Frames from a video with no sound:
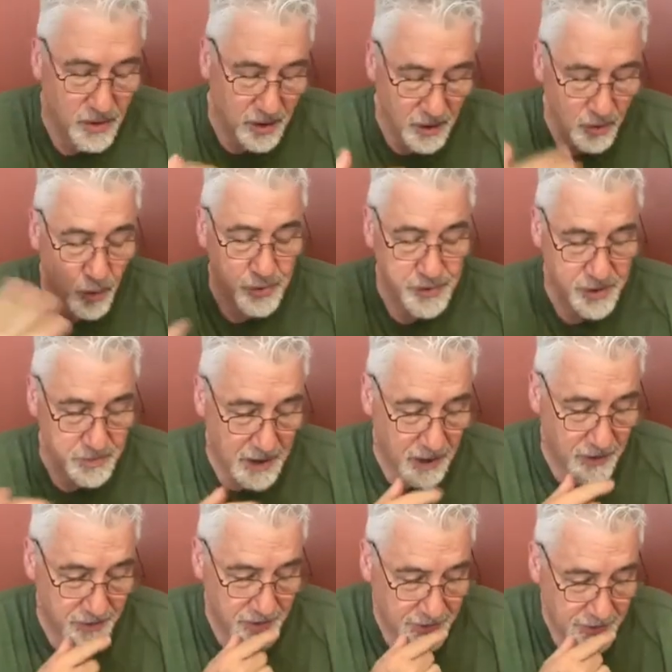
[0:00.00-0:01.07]
uh, horses'
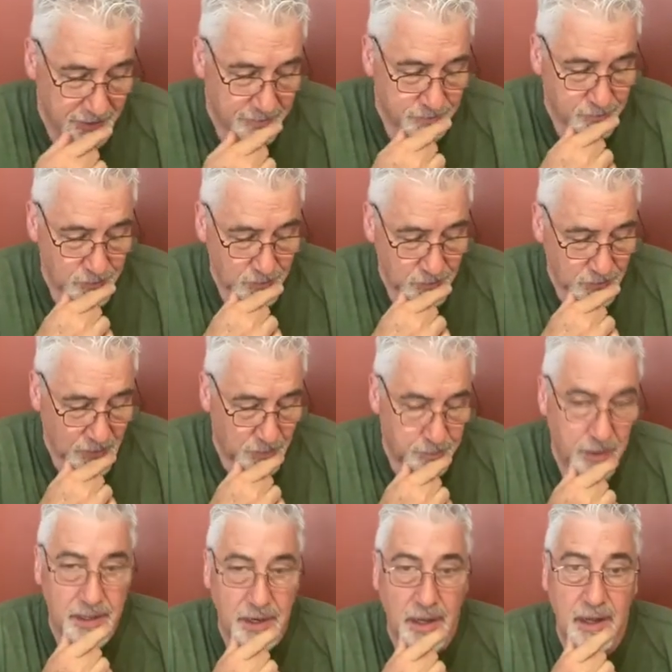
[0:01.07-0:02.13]
mouth.
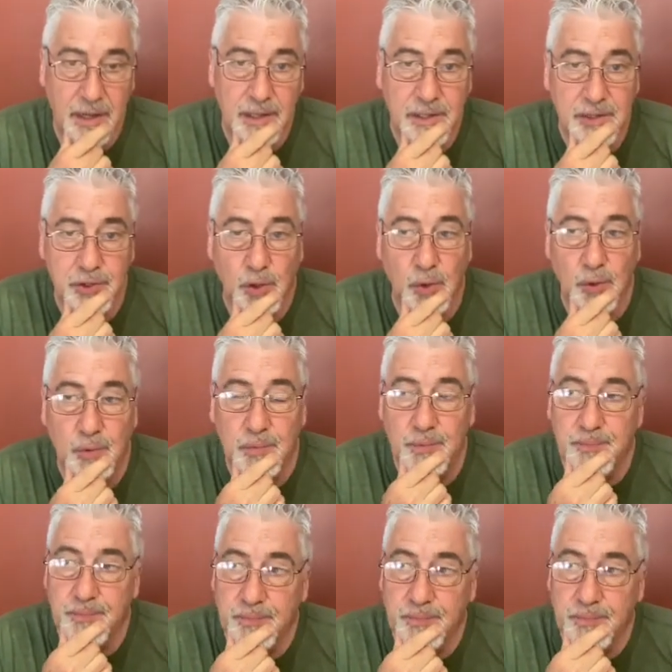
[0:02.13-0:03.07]
But uh, so,